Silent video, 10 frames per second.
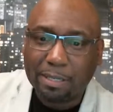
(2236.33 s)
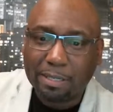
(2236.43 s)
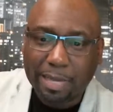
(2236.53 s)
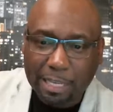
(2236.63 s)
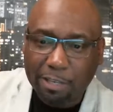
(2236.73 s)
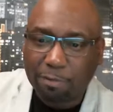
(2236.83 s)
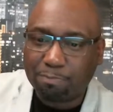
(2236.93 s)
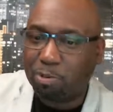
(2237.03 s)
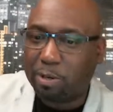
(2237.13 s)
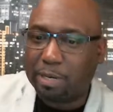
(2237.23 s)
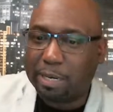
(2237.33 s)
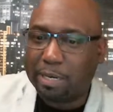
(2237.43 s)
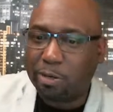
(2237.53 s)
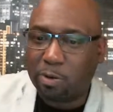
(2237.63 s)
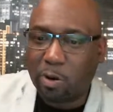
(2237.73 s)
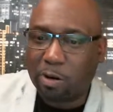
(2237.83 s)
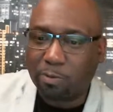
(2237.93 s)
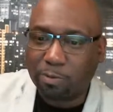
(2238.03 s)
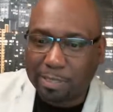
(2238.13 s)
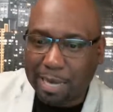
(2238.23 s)
Native of Brooklyn, New York,
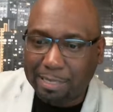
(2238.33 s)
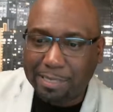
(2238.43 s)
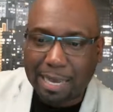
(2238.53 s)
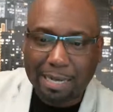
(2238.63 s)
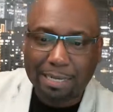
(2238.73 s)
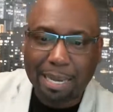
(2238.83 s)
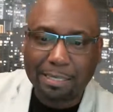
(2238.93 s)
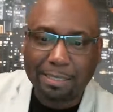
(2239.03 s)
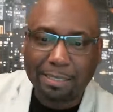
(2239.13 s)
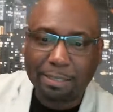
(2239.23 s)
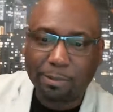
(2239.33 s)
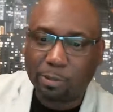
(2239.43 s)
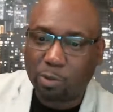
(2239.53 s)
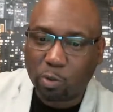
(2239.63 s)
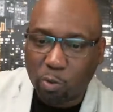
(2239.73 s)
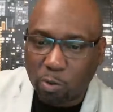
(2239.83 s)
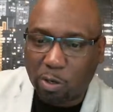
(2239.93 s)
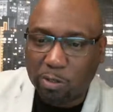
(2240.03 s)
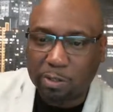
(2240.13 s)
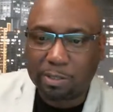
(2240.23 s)
resides in Atlanta. Her two
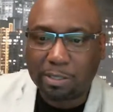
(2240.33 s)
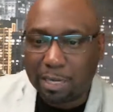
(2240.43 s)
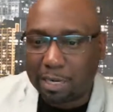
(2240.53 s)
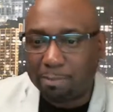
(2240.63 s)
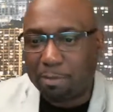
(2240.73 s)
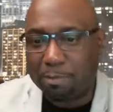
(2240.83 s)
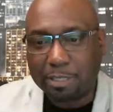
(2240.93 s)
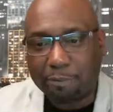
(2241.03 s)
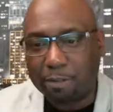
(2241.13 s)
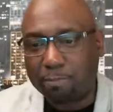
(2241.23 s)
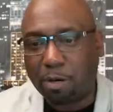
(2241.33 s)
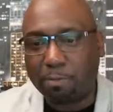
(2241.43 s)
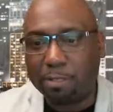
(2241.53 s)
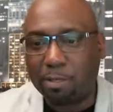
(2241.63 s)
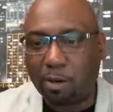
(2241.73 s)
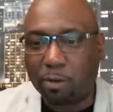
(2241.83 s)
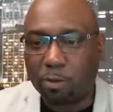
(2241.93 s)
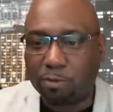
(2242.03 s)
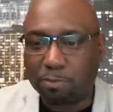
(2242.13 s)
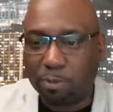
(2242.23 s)
daughters, single mom, self-published
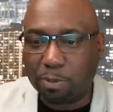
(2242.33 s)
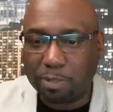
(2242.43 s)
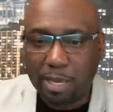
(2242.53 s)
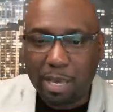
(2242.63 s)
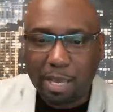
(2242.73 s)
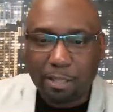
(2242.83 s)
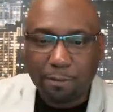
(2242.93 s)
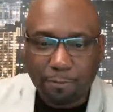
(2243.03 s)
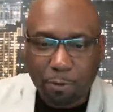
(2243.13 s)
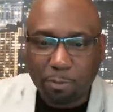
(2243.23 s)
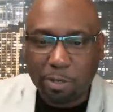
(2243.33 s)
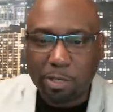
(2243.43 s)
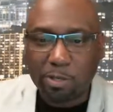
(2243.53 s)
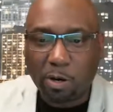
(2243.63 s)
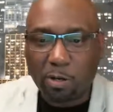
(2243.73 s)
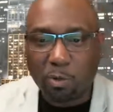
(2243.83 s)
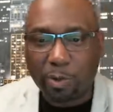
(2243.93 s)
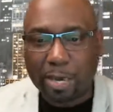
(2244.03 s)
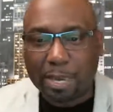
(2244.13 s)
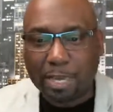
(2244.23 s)
author of the books. The fourth book is
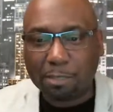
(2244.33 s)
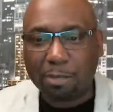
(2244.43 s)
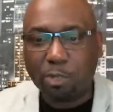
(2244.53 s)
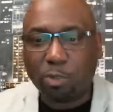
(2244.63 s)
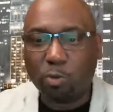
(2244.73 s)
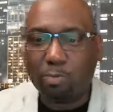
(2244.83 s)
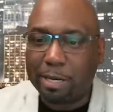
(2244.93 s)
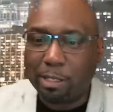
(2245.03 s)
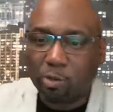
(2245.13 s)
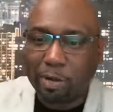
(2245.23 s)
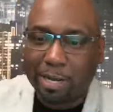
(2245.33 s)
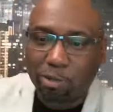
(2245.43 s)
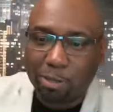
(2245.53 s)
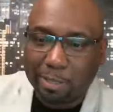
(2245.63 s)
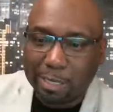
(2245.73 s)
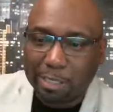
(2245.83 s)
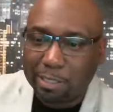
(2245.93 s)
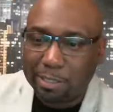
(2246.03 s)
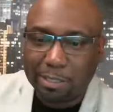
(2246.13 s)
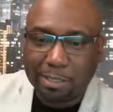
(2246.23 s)
underway, has been through many trials,
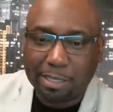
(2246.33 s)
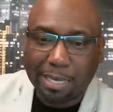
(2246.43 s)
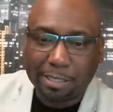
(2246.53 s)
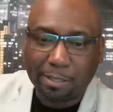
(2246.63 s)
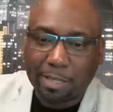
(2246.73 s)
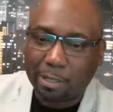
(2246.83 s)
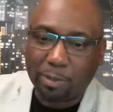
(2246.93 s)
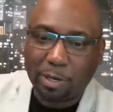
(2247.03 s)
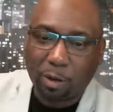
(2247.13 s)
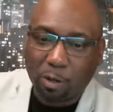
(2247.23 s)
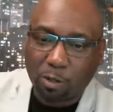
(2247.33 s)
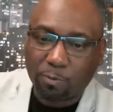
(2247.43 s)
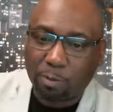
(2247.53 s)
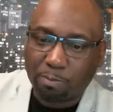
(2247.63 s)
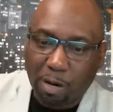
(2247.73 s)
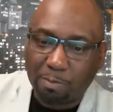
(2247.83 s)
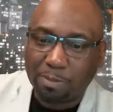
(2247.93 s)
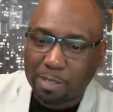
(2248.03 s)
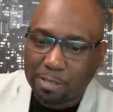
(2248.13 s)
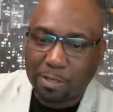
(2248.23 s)
tribulations. She has dealt with the loss of her mom,
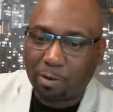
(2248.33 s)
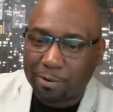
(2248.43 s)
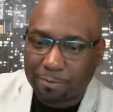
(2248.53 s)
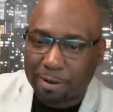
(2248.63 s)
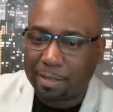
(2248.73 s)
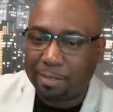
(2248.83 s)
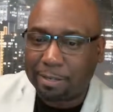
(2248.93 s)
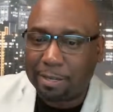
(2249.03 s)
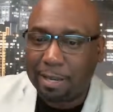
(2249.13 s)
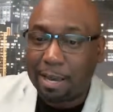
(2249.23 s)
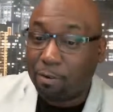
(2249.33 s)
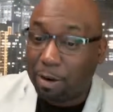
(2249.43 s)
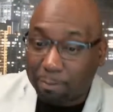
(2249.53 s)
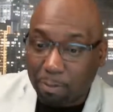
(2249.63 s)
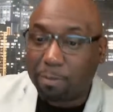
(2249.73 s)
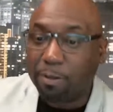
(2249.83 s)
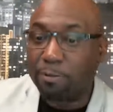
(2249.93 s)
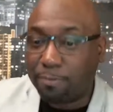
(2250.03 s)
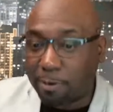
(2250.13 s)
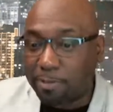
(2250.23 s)
sister, grandfather, grandmother,
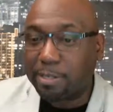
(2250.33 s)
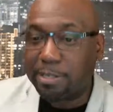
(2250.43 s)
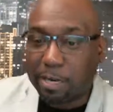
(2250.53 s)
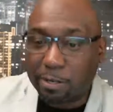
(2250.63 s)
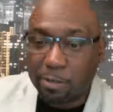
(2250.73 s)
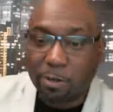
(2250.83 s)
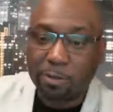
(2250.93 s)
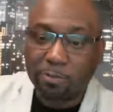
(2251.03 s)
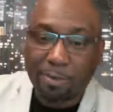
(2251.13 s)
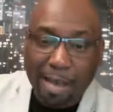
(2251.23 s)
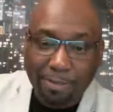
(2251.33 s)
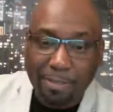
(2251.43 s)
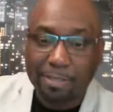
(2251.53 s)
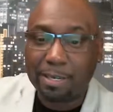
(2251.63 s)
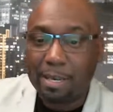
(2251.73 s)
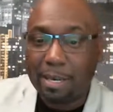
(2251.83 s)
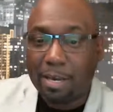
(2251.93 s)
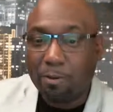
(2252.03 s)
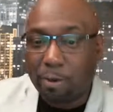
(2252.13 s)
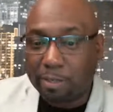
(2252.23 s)
first and second daughters, fathers.
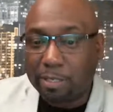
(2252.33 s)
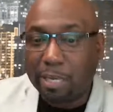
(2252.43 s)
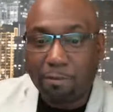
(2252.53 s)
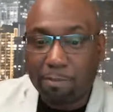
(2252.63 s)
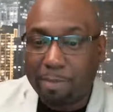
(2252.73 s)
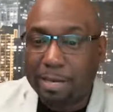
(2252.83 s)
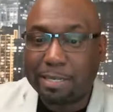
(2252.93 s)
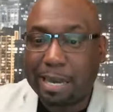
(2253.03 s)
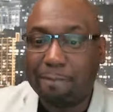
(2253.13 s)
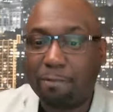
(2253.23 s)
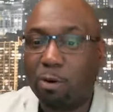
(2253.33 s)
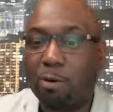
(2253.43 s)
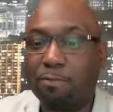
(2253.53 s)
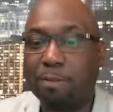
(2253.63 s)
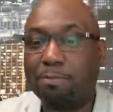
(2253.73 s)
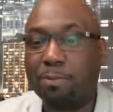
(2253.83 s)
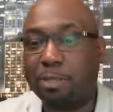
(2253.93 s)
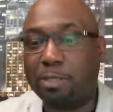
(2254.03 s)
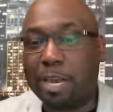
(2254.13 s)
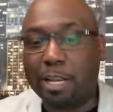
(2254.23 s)
Wanted to give up many times, all of it,
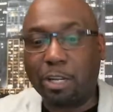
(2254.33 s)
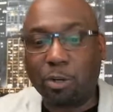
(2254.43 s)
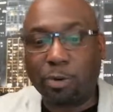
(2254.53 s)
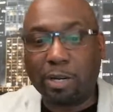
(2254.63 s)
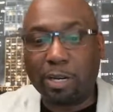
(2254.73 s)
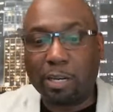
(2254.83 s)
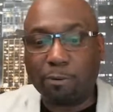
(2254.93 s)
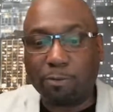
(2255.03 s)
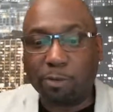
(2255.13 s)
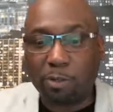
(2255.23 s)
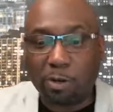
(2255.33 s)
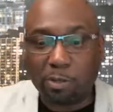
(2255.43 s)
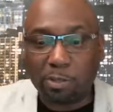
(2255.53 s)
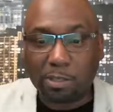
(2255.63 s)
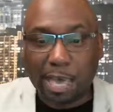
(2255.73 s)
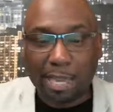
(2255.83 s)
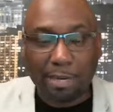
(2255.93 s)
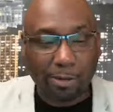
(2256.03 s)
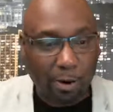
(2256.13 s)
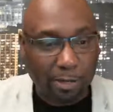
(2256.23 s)
but she endured the love for her daughters
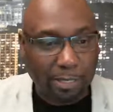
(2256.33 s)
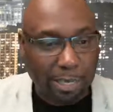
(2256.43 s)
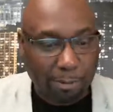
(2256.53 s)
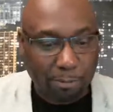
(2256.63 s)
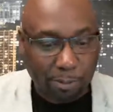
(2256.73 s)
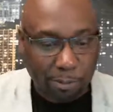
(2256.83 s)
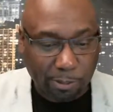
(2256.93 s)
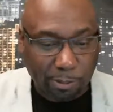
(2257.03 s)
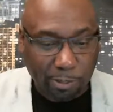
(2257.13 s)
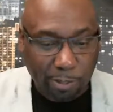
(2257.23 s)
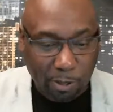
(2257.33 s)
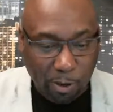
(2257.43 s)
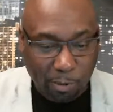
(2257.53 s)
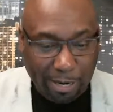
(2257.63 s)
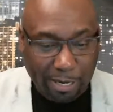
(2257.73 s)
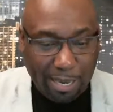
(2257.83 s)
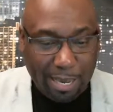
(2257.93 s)
and God kept her going.